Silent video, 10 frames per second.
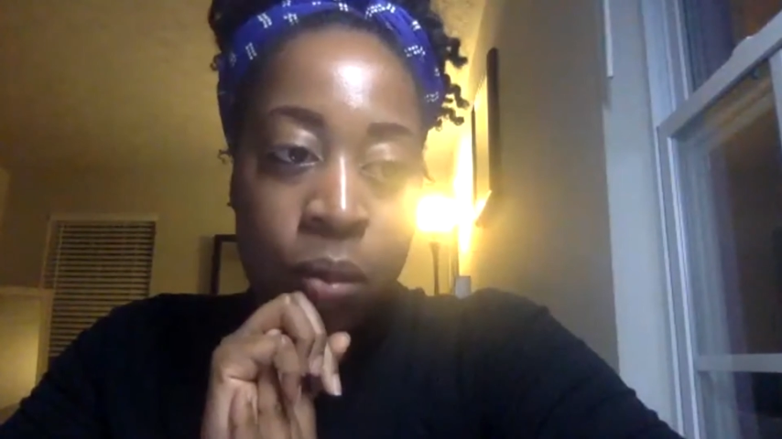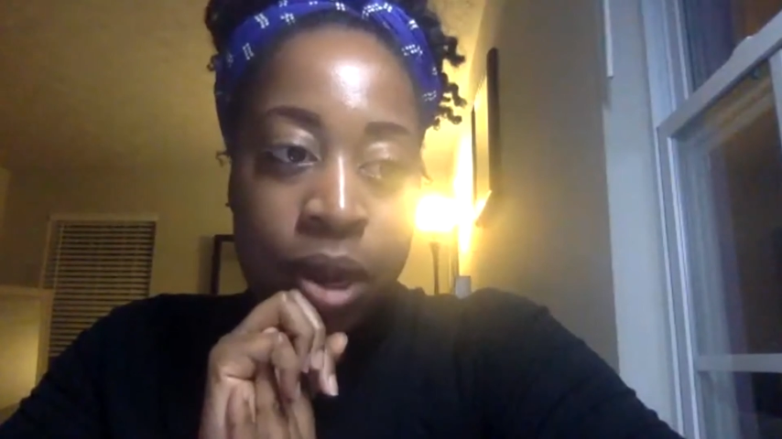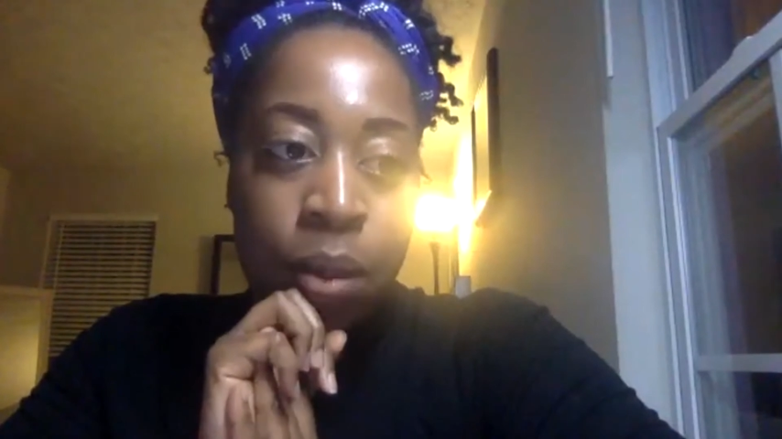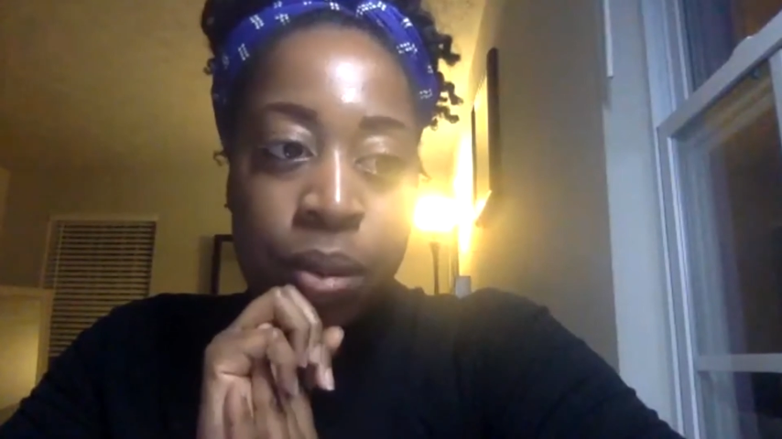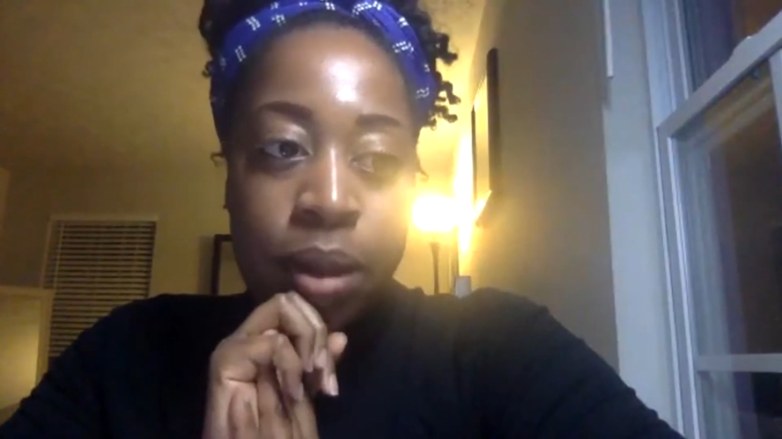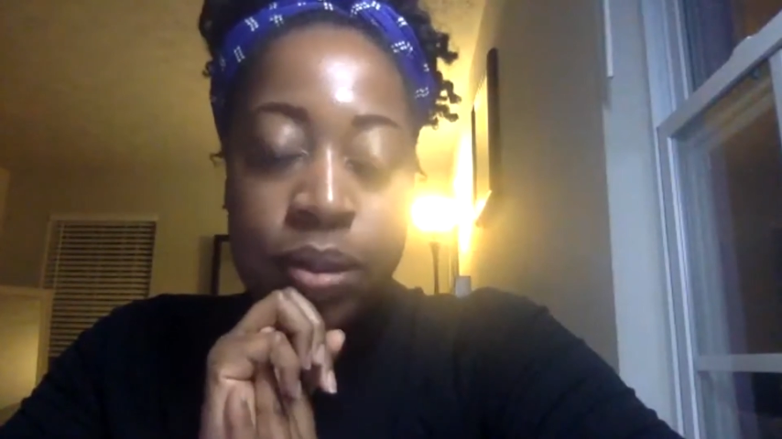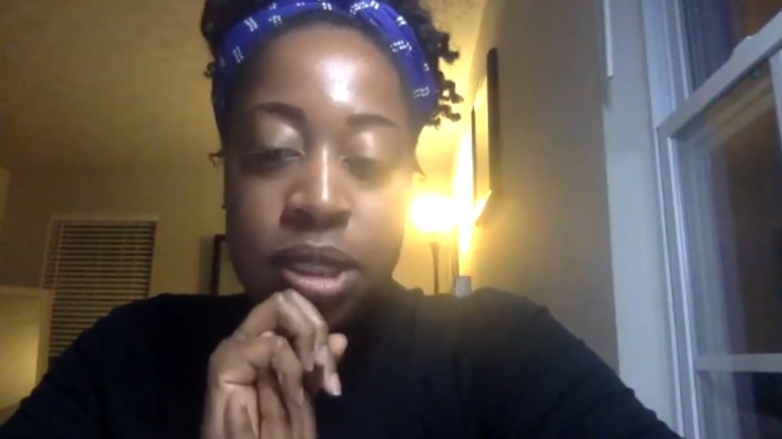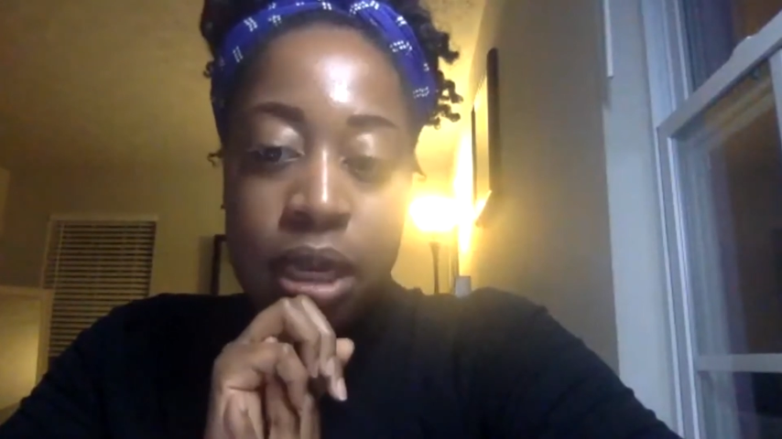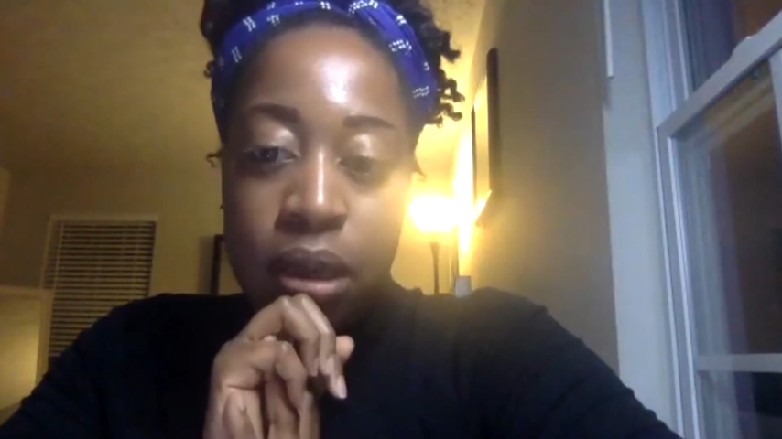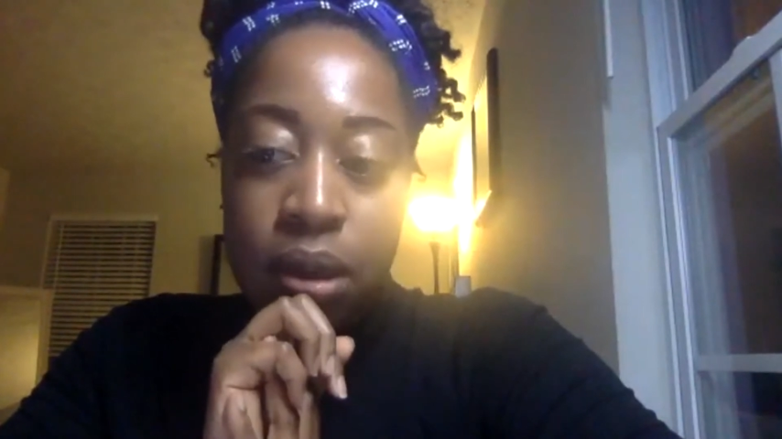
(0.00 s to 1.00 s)
but I'd probably
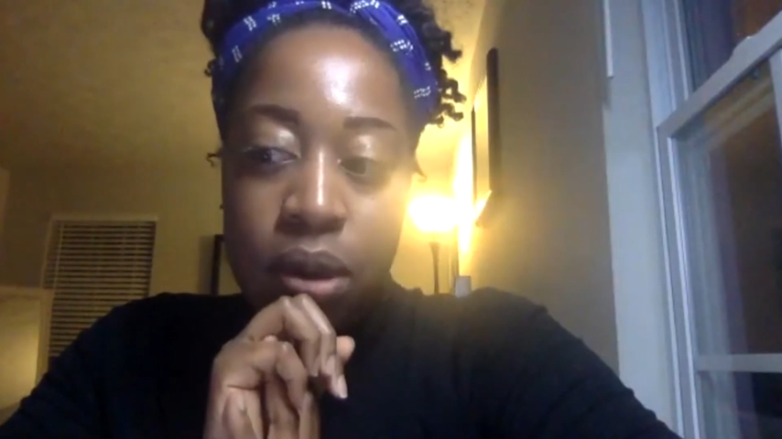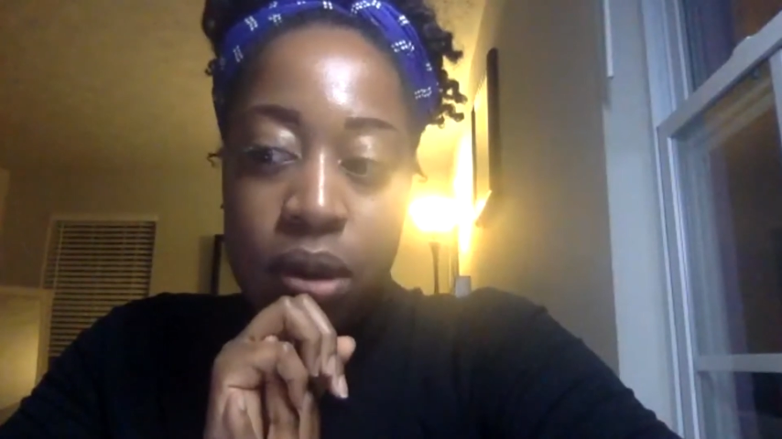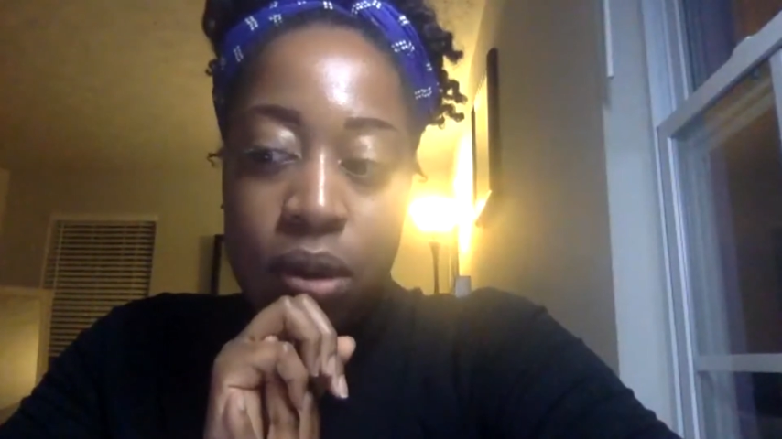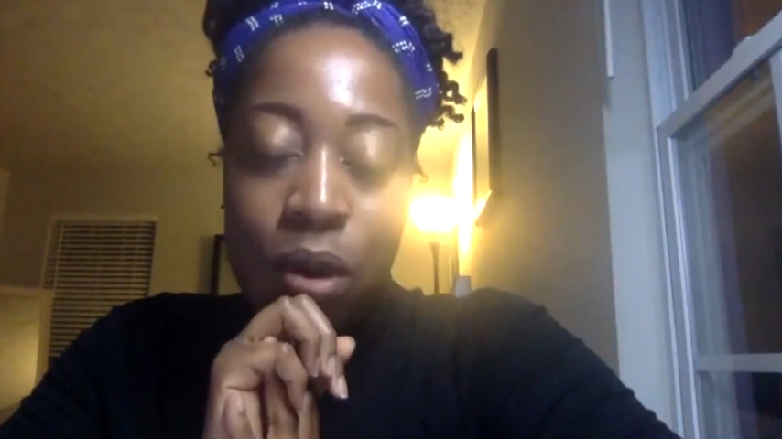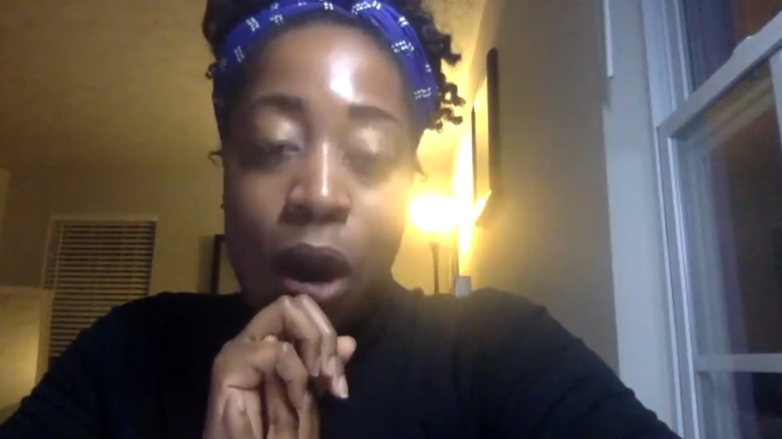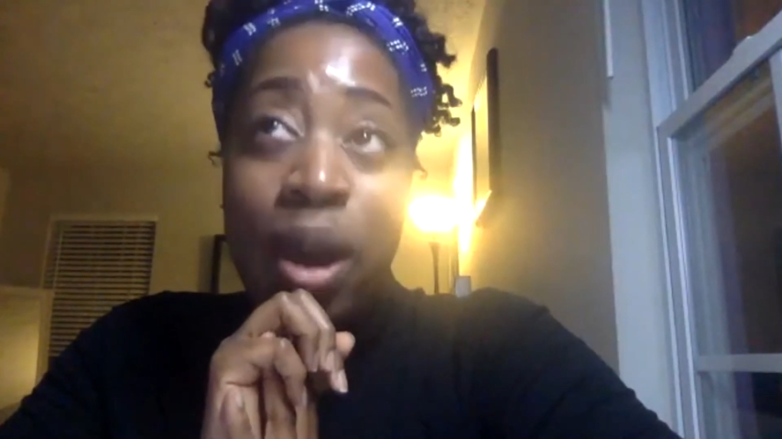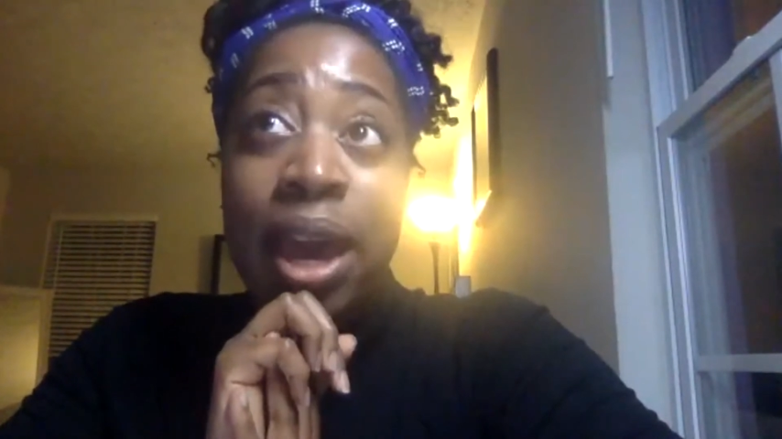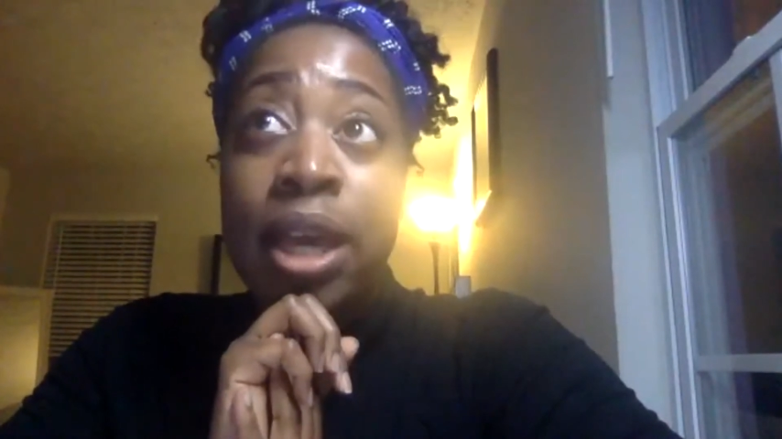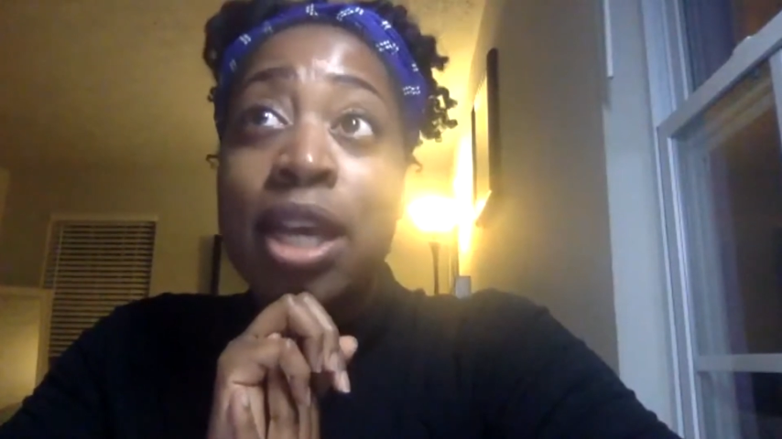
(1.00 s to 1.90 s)
say, okay.